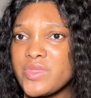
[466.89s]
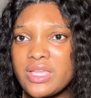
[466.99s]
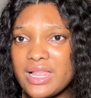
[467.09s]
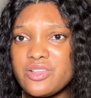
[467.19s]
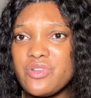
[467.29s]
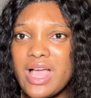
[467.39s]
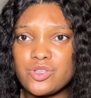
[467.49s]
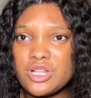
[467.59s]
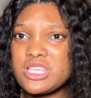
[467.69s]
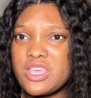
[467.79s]
Kellyrae
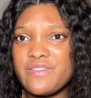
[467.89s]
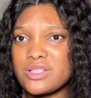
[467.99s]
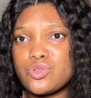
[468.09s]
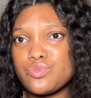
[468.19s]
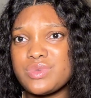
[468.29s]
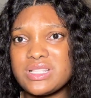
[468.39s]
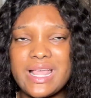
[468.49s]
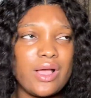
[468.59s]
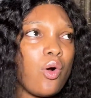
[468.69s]
actually gave her to meat, like,